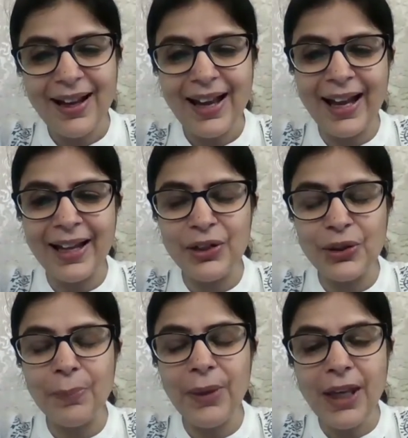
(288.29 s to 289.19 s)
and
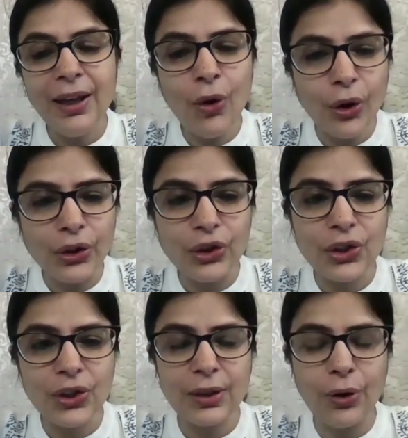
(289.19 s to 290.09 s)
being
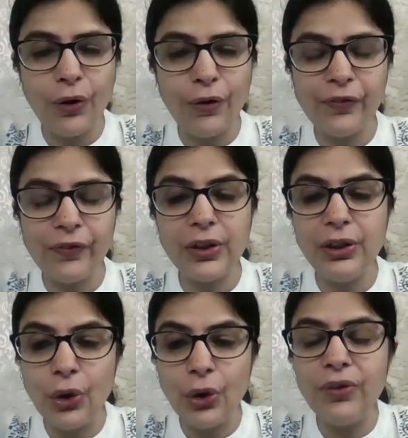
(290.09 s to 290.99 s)
conscious of
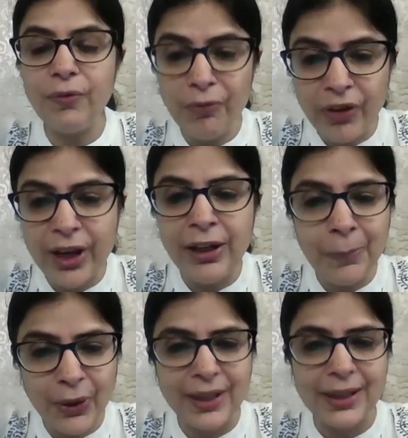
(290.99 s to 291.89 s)
your very
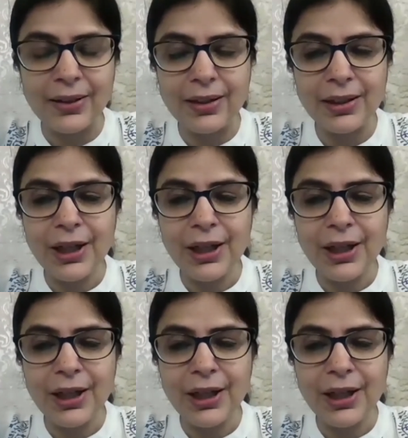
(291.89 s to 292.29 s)
present.